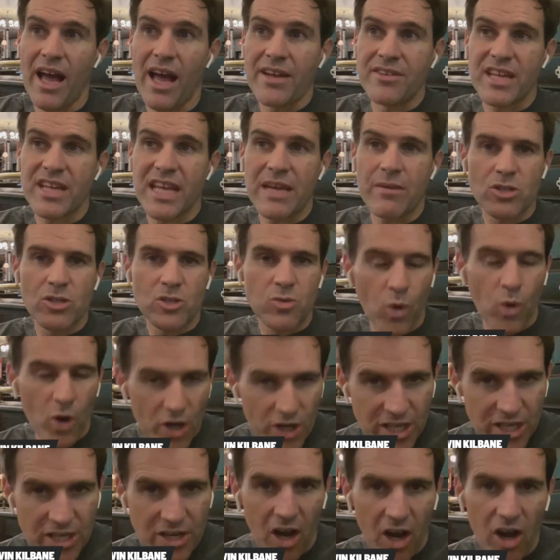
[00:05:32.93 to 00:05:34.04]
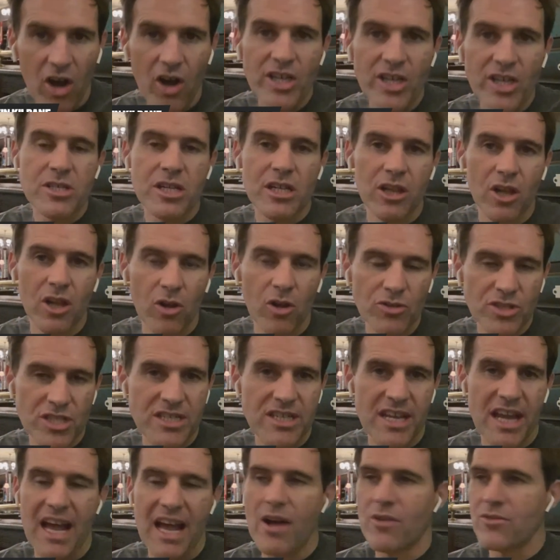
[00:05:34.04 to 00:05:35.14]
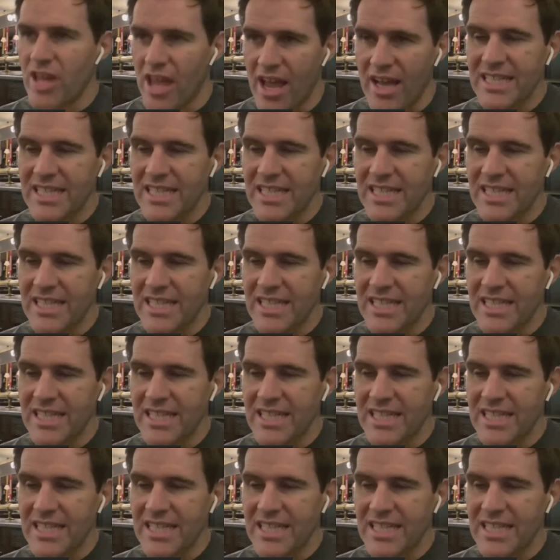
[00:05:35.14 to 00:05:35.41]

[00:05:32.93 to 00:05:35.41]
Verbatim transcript: And he was working hard. He was closing down.